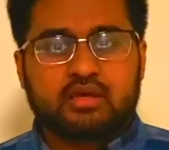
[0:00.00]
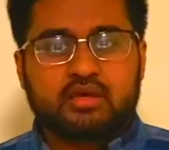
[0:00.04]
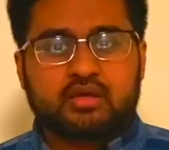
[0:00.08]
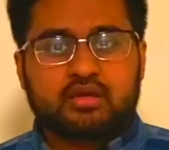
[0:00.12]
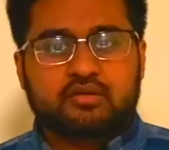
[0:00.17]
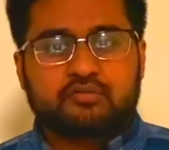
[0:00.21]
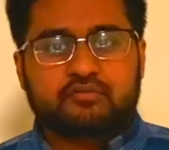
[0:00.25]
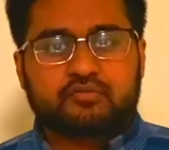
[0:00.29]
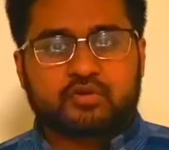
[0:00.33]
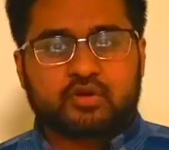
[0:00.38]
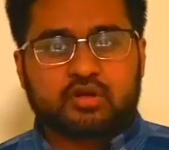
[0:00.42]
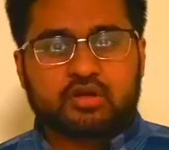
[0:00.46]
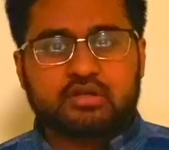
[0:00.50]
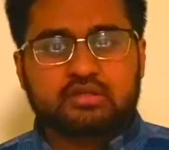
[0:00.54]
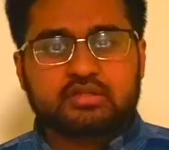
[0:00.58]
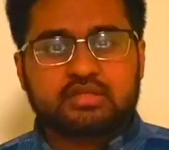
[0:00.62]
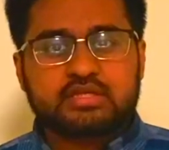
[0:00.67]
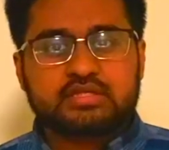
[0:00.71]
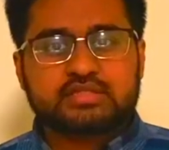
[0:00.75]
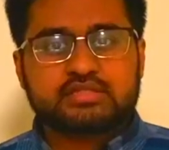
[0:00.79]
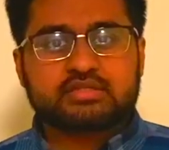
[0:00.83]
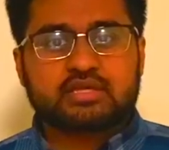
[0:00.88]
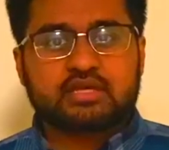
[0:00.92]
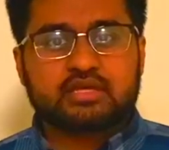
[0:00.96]
For early
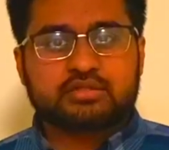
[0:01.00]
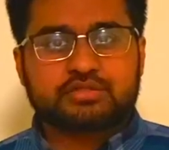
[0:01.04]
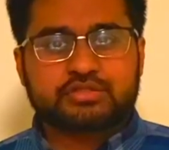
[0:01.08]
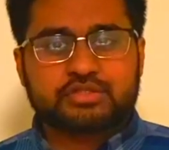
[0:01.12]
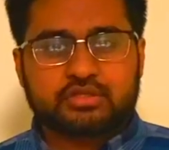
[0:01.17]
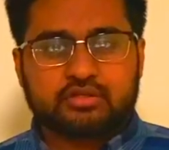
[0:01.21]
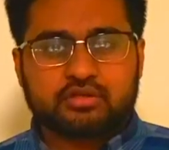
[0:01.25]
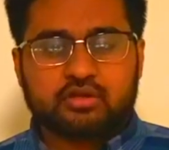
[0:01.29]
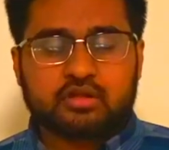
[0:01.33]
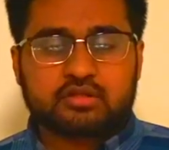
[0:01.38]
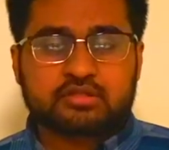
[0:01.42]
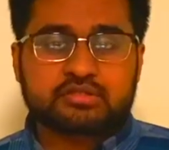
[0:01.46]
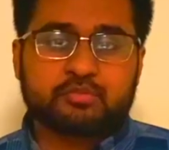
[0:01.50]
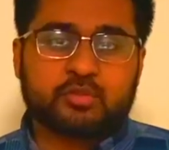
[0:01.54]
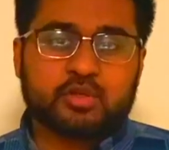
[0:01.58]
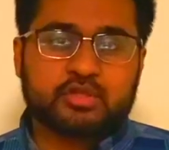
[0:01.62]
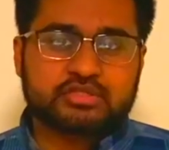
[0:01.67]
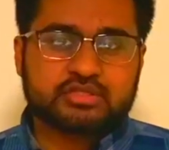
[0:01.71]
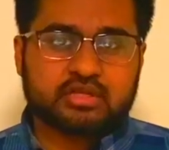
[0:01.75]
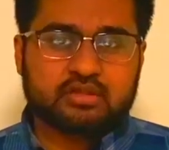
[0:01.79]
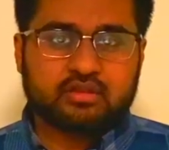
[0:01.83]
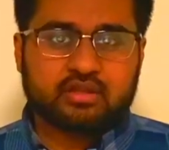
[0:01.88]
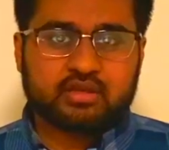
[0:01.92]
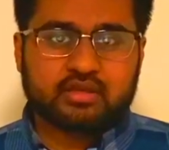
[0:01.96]
stage non-small
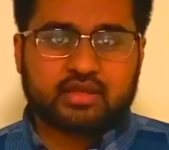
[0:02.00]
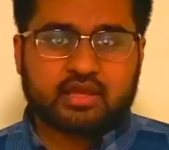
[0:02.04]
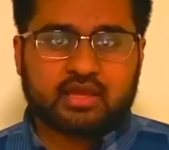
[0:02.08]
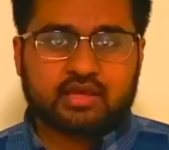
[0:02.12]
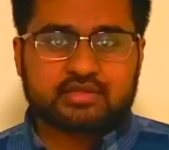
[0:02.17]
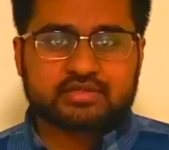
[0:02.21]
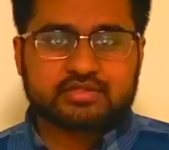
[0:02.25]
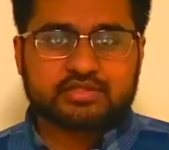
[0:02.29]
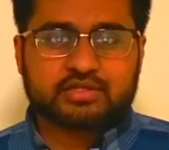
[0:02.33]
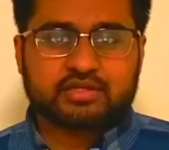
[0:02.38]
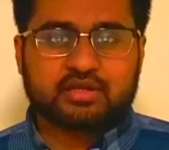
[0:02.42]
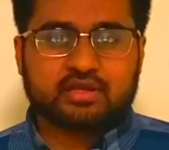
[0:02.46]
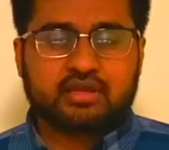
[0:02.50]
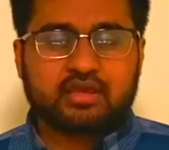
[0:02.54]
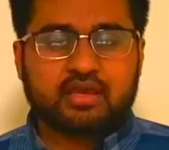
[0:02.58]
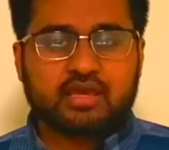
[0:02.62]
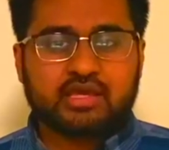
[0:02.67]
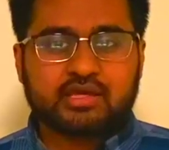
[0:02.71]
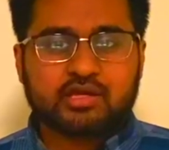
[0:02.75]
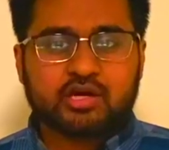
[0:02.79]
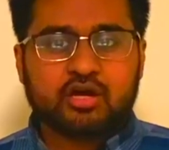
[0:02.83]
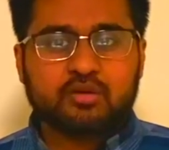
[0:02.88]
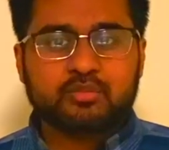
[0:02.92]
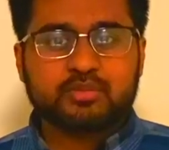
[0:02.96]
cell lung cancer, a
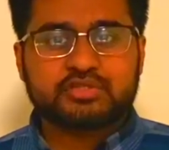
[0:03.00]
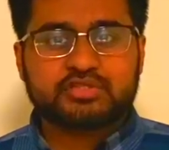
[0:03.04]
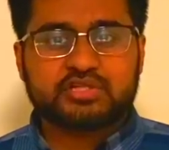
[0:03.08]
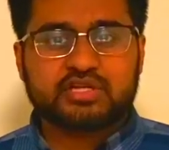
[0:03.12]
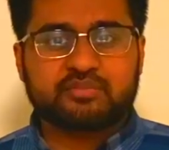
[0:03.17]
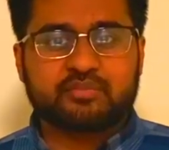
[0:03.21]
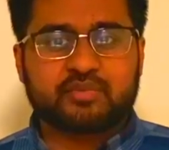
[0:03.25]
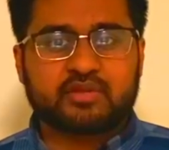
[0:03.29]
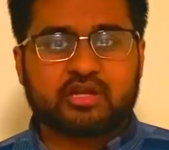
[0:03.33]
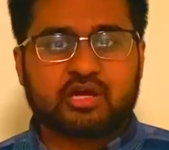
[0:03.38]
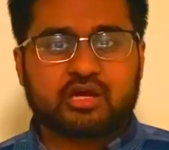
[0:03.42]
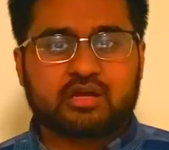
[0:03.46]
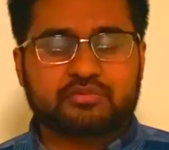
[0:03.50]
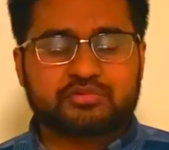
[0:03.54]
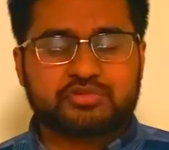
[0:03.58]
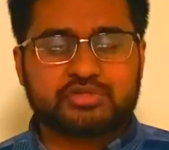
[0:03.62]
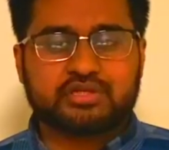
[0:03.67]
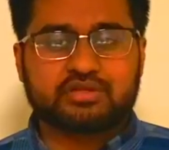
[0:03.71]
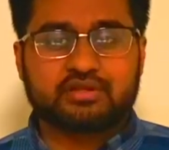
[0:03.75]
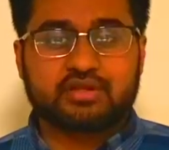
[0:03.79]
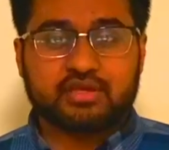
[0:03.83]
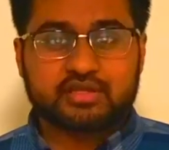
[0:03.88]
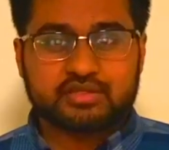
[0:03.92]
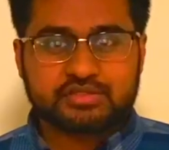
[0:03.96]
common treatment
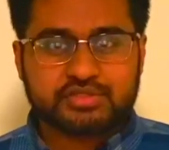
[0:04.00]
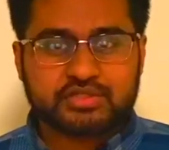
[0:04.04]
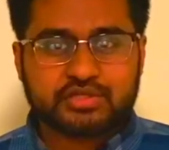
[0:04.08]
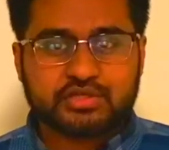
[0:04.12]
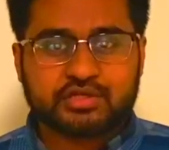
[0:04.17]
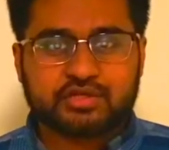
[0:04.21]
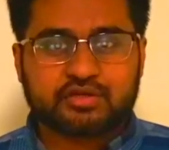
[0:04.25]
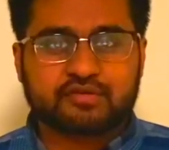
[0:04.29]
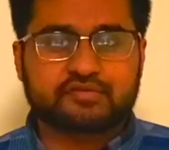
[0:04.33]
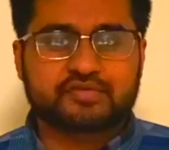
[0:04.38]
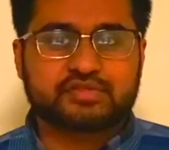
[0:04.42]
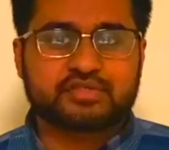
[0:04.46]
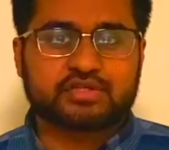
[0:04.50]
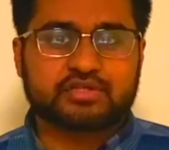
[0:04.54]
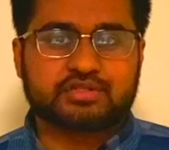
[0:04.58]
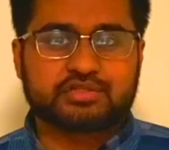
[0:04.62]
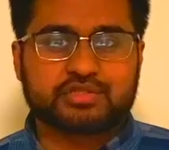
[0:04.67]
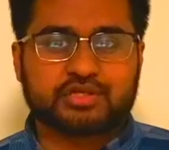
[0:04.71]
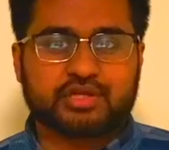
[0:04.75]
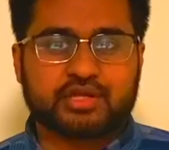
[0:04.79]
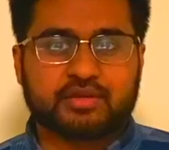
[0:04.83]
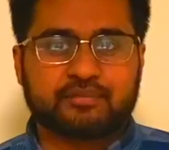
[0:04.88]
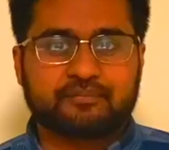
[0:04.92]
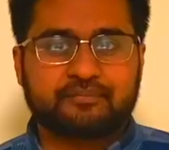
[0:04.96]
option is curative surgery,